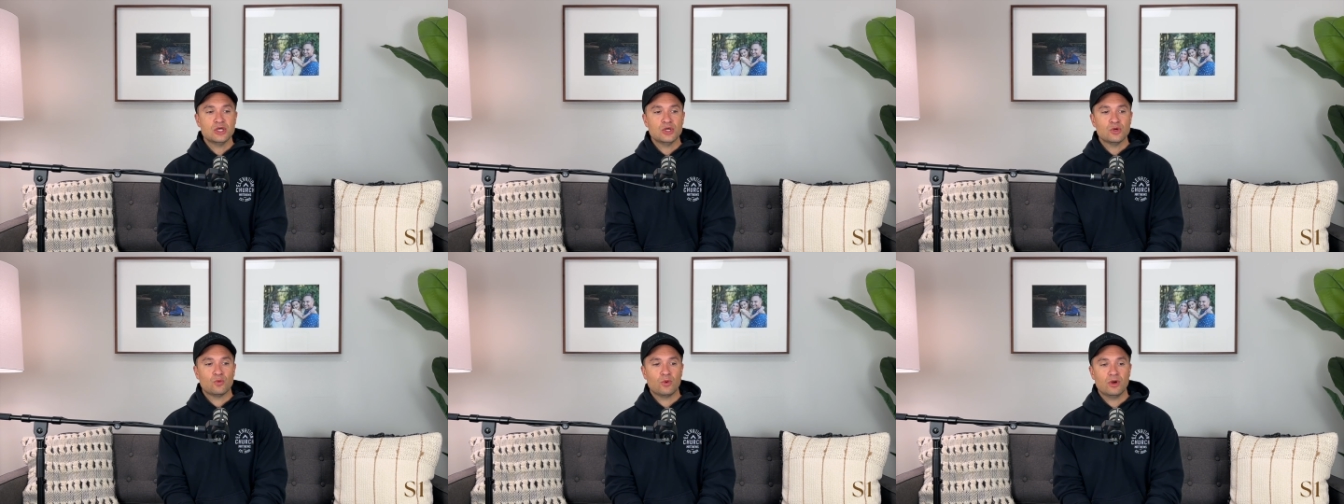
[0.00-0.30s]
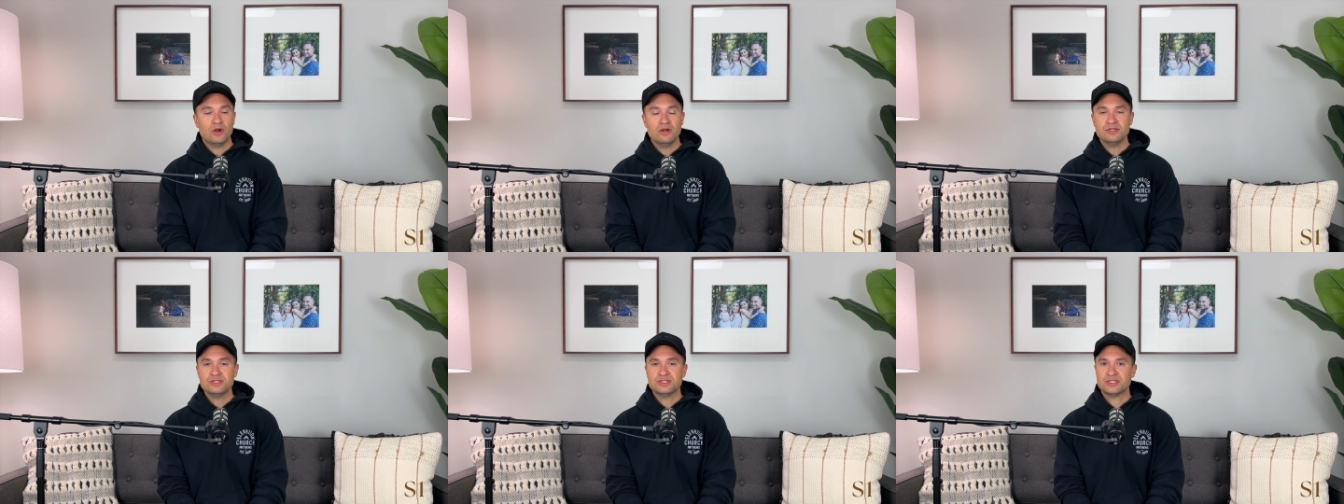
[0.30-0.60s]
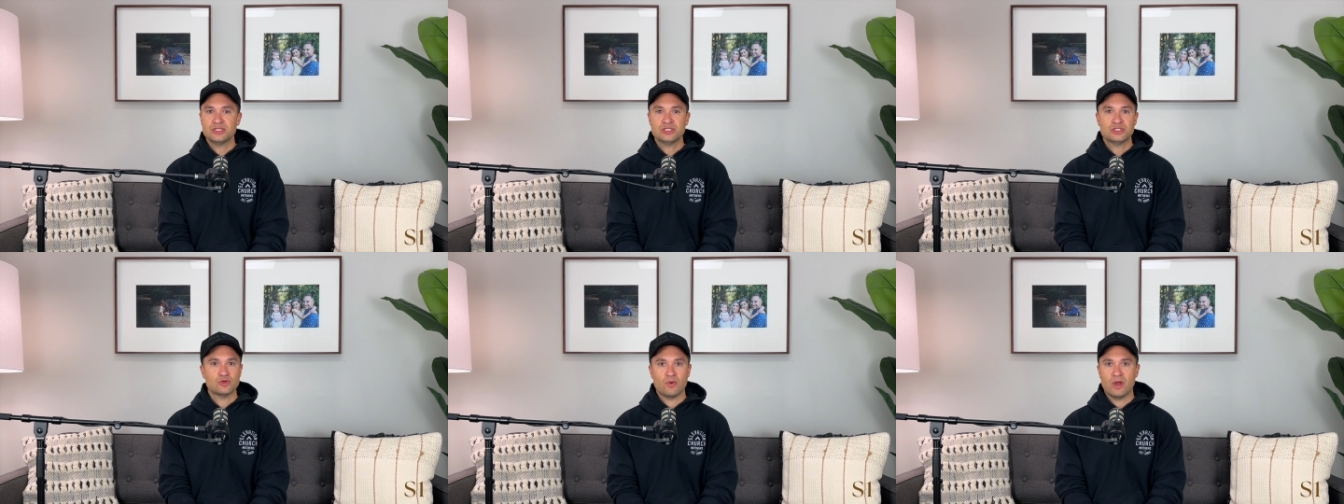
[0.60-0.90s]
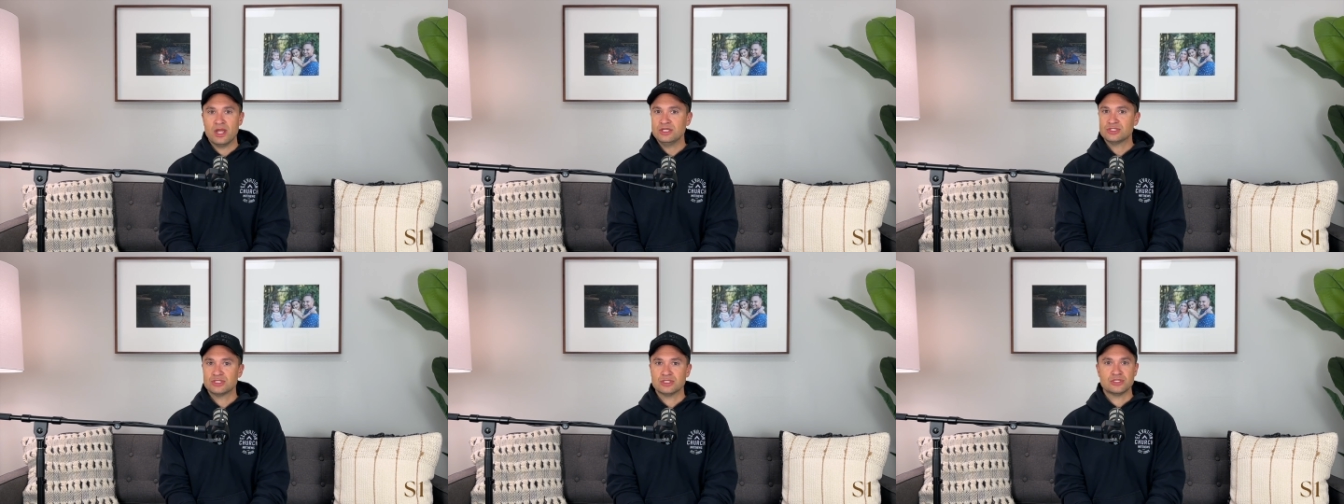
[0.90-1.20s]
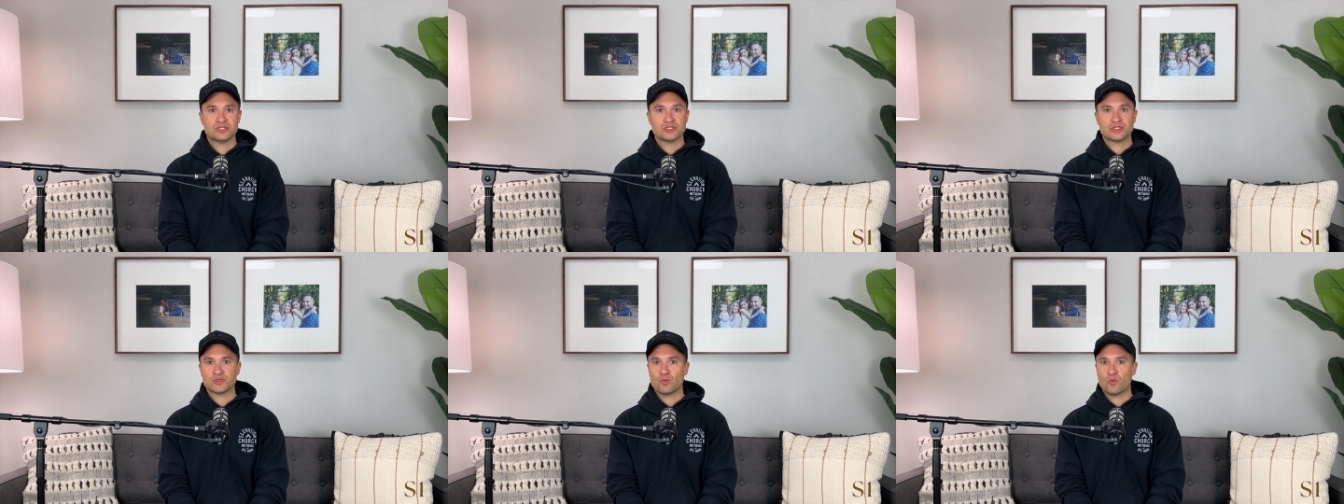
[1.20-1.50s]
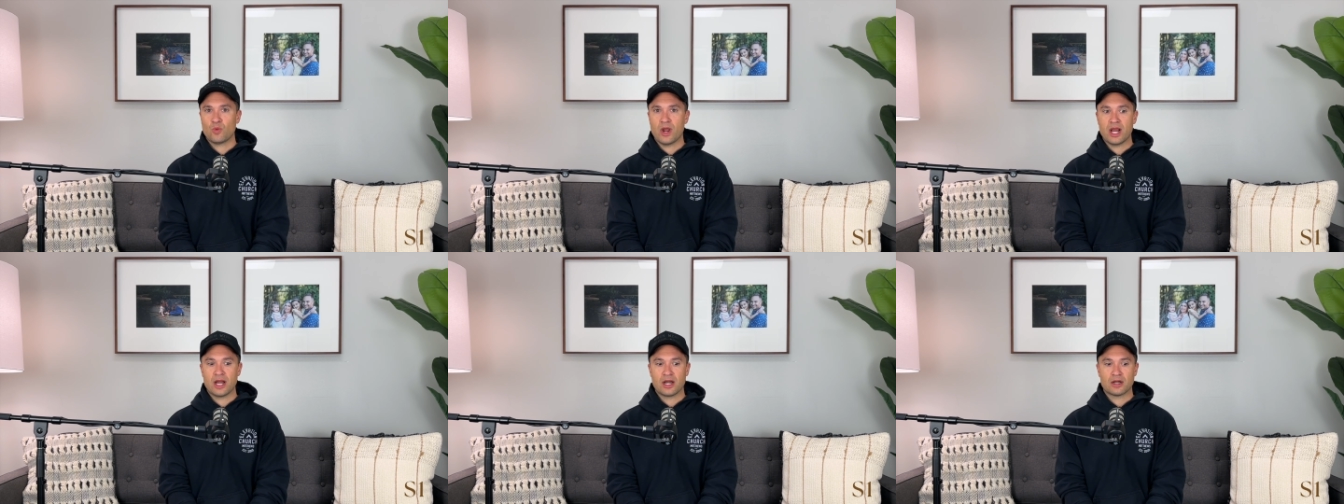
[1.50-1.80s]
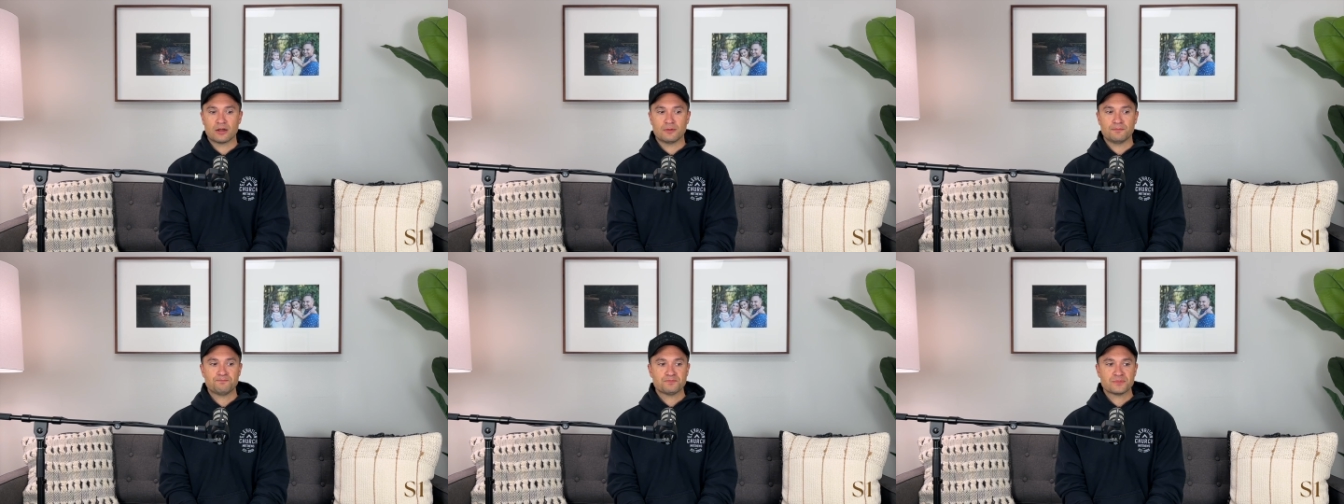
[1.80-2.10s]
we're in situations
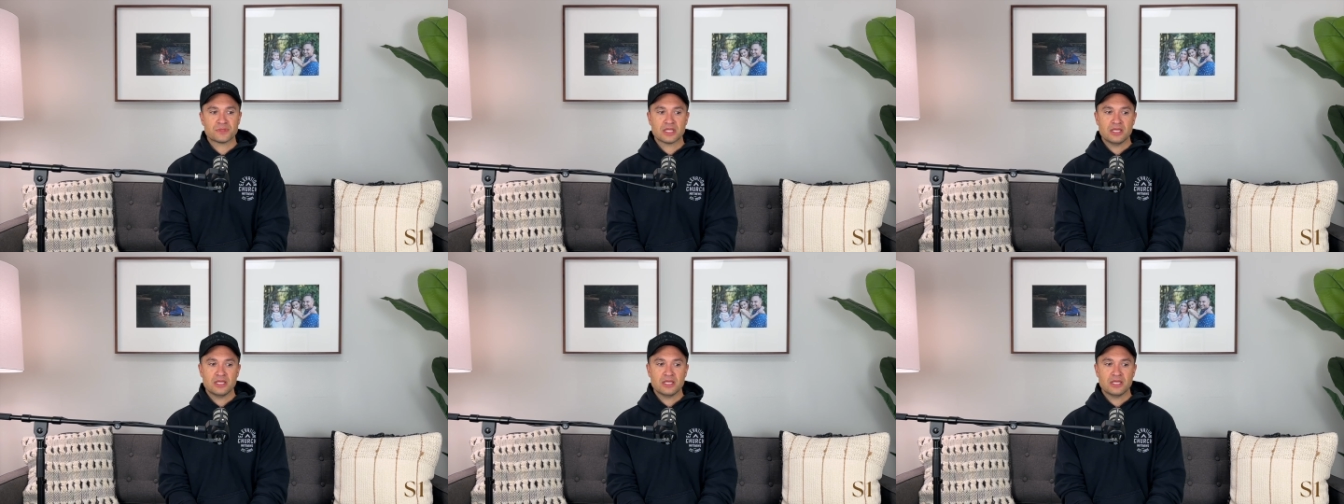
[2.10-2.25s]
where